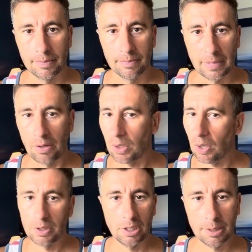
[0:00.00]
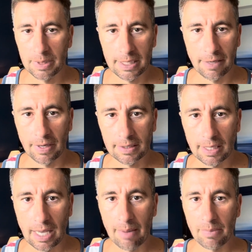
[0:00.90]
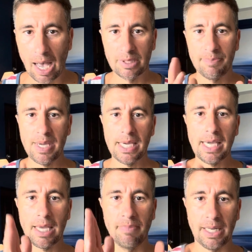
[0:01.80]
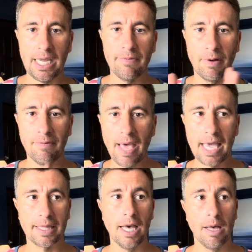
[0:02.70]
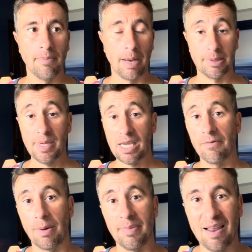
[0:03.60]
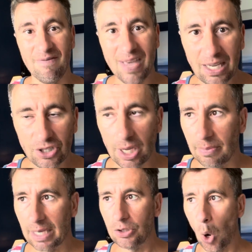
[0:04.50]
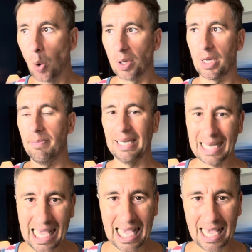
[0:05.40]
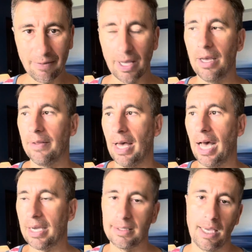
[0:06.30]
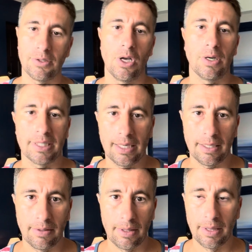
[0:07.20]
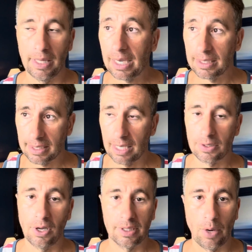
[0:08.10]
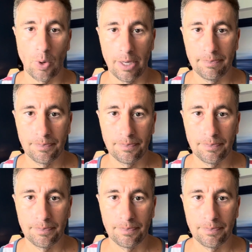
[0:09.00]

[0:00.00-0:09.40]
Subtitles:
I don't go into the specifics. I'm speaking in belief and faith, but I'm speaking from conviction, because I totally believe that I can stay as long as I want.